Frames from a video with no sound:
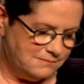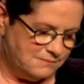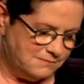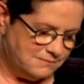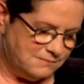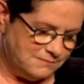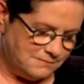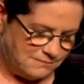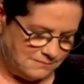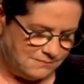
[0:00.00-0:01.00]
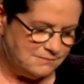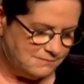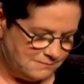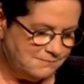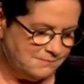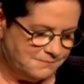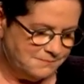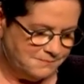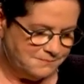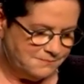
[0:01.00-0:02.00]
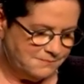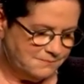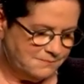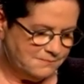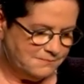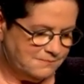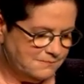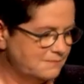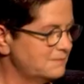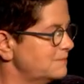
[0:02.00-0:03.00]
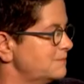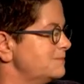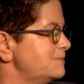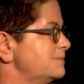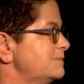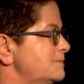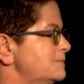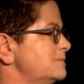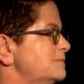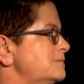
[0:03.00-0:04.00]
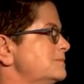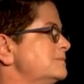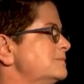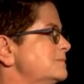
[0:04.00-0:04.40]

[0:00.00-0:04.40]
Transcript: The person shown says nothing.